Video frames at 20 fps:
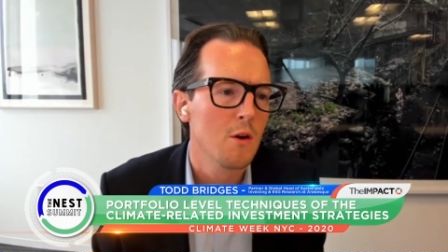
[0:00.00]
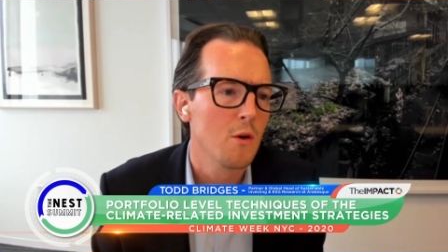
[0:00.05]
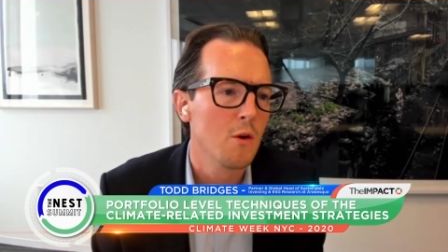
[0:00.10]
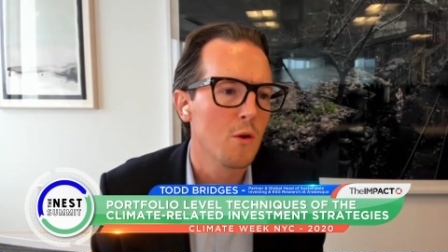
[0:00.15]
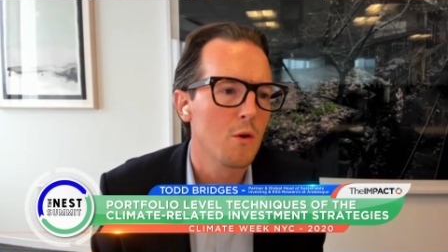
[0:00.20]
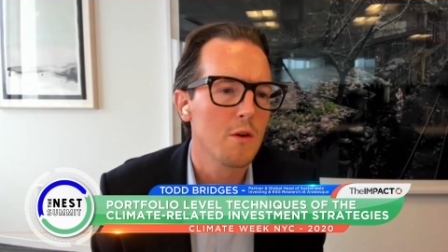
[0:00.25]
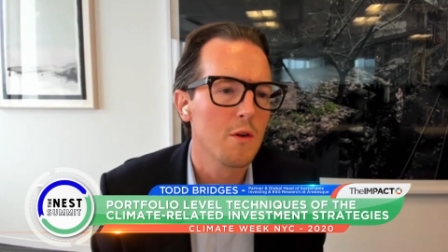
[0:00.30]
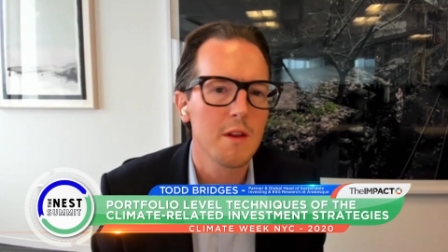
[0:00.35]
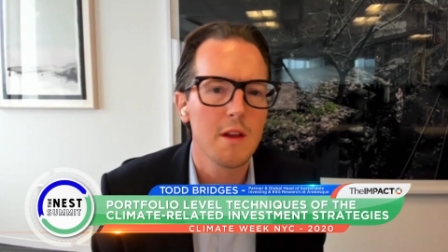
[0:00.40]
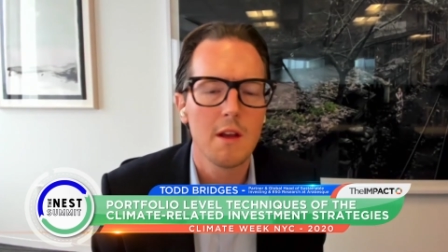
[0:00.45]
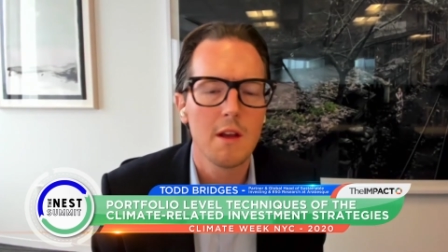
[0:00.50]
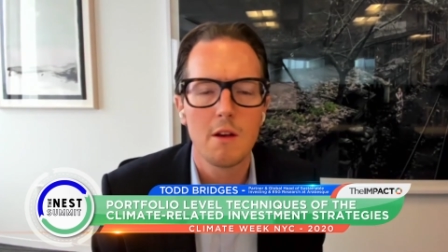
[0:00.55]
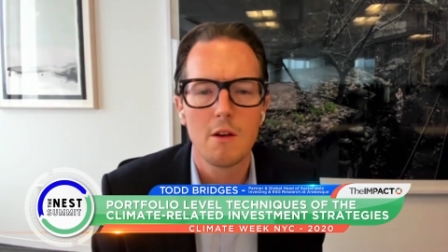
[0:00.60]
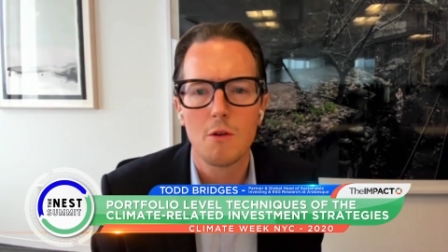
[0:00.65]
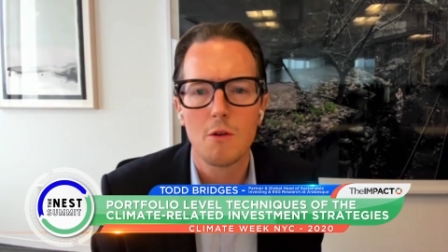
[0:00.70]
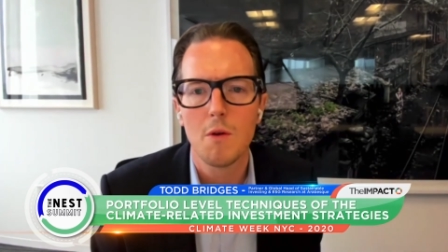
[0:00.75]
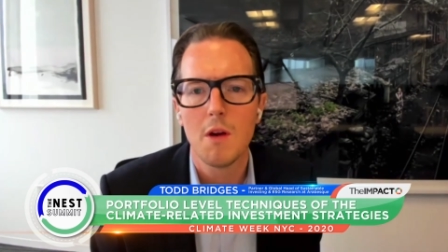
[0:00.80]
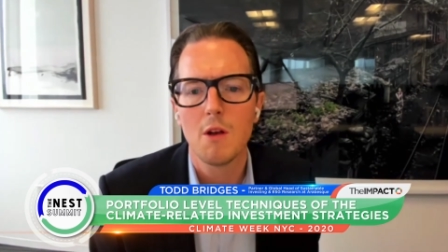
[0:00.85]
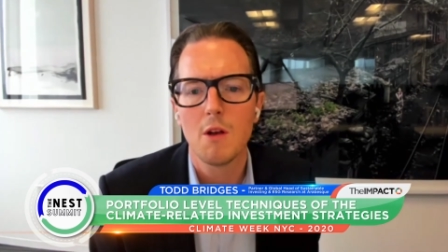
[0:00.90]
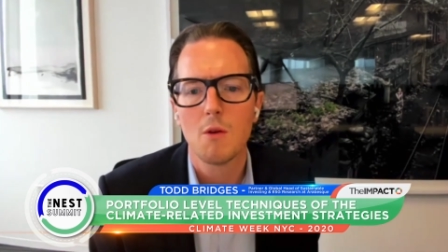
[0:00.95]
or the
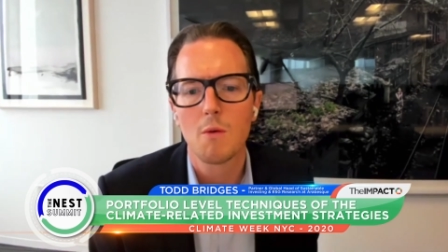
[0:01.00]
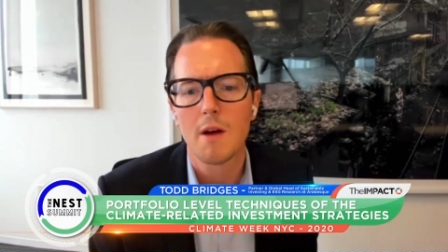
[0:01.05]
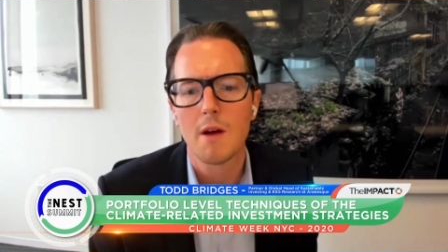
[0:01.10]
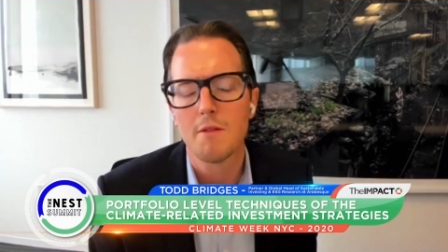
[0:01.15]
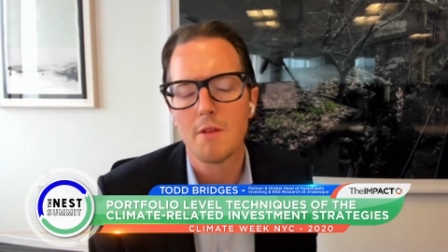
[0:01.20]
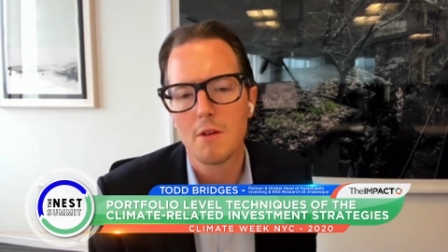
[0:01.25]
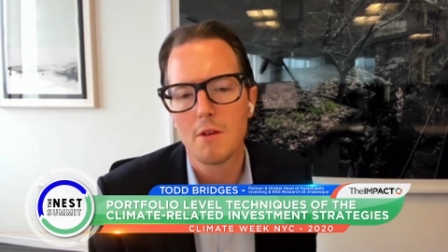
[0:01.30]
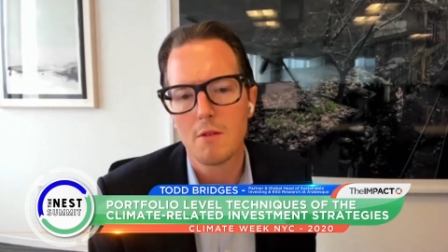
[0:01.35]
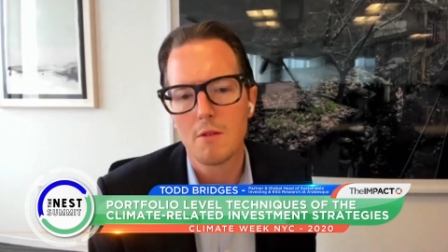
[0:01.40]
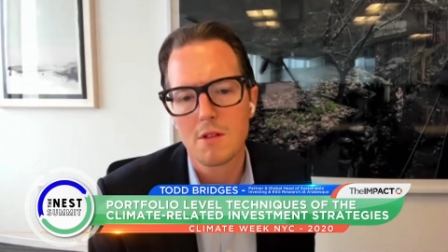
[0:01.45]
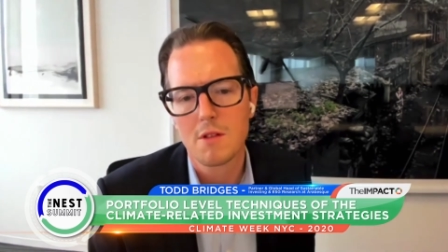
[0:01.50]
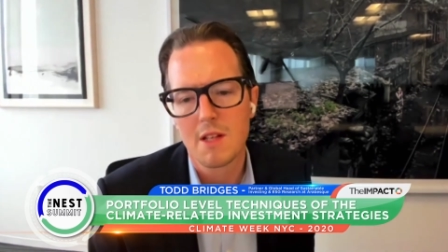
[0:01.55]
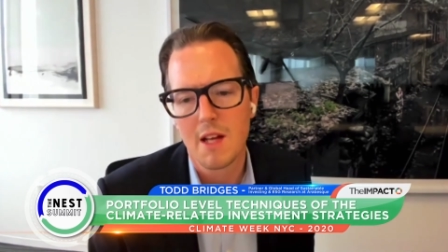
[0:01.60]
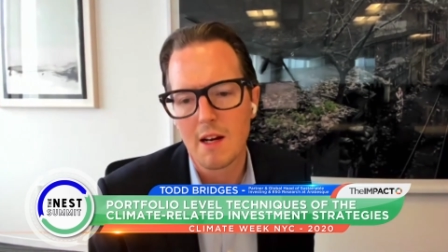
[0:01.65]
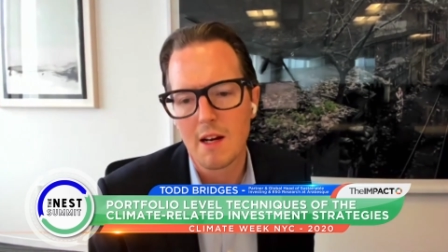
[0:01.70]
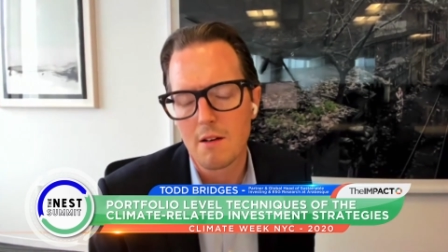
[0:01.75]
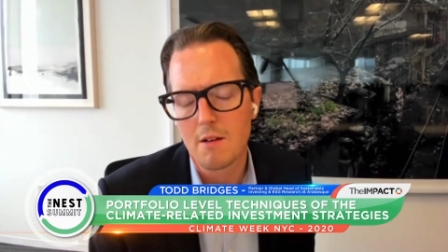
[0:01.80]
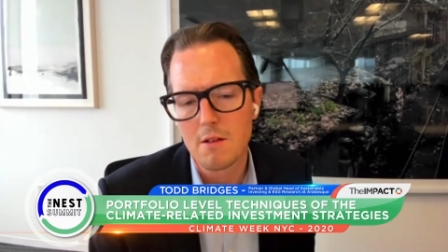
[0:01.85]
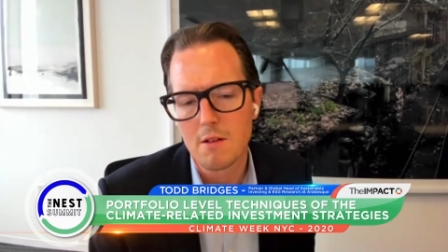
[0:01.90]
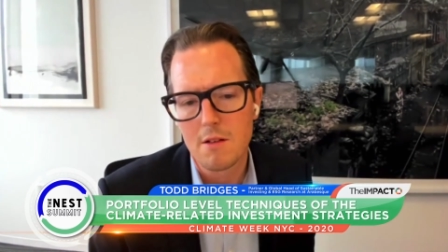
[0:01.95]
green revenue
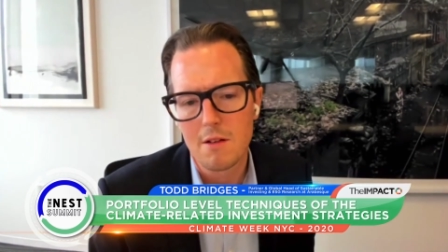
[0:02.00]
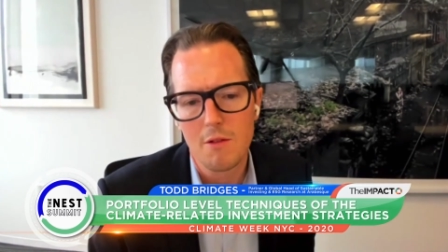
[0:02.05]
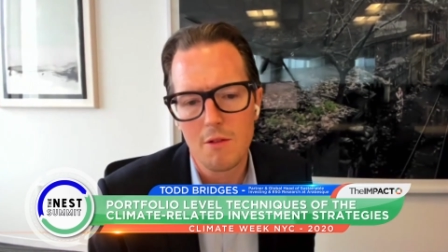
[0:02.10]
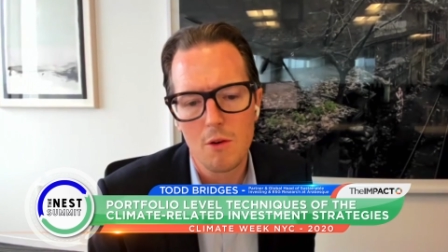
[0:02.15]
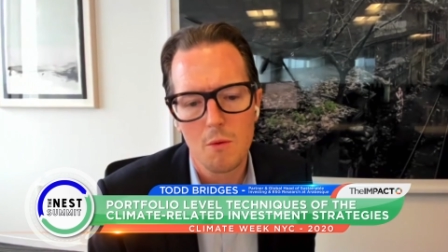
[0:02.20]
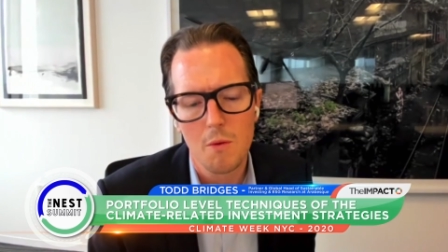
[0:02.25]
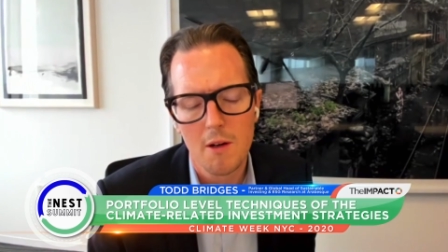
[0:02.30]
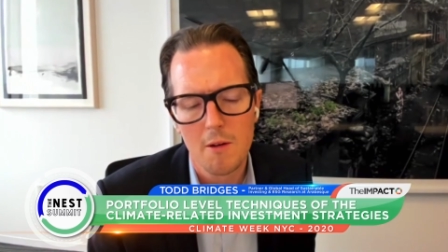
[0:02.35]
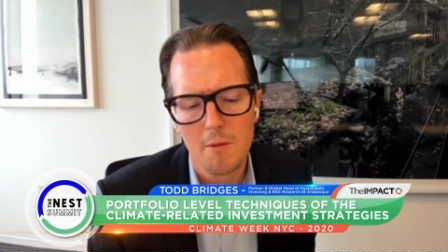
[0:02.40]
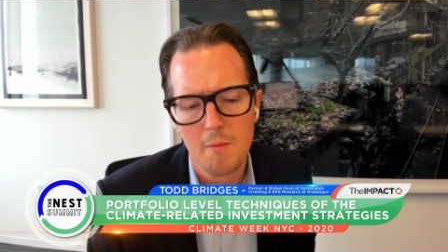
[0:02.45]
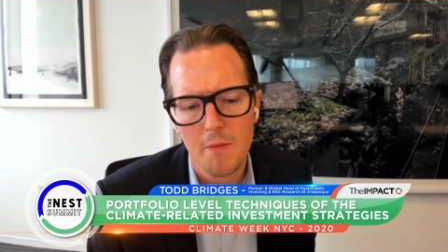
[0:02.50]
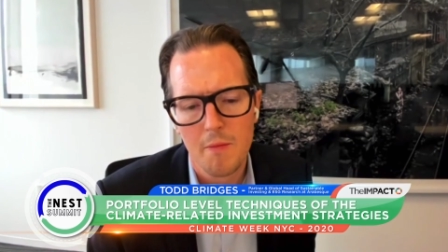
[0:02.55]
sectors, if you will,